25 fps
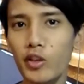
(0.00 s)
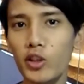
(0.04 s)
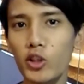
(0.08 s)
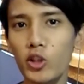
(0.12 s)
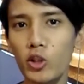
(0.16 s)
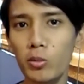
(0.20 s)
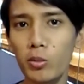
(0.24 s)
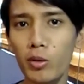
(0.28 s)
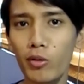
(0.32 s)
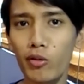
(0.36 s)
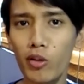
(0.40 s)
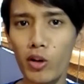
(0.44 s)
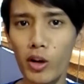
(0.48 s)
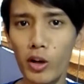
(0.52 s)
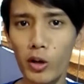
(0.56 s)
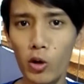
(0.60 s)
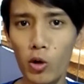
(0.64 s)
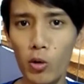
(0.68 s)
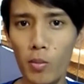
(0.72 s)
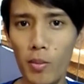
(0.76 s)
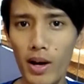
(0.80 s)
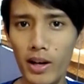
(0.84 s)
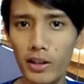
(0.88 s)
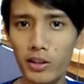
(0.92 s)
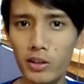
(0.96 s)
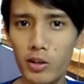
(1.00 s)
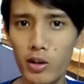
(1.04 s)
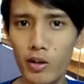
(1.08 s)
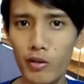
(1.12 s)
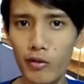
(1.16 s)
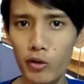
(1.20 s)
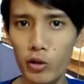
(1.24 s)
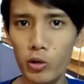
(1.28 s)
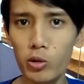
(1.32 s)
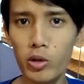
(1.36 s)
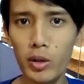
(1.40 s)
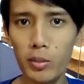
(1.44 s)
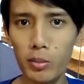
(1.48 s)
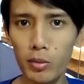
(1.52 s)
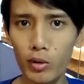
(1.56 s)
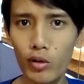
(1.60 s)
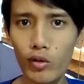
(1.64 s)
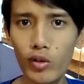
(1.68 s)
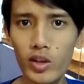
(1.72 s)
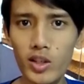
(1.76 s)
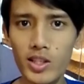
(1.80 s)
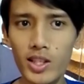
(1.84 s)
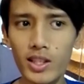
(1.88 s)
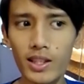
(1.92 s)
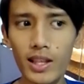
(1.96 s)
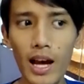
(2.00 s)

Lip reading: video before I go back to reviewing movies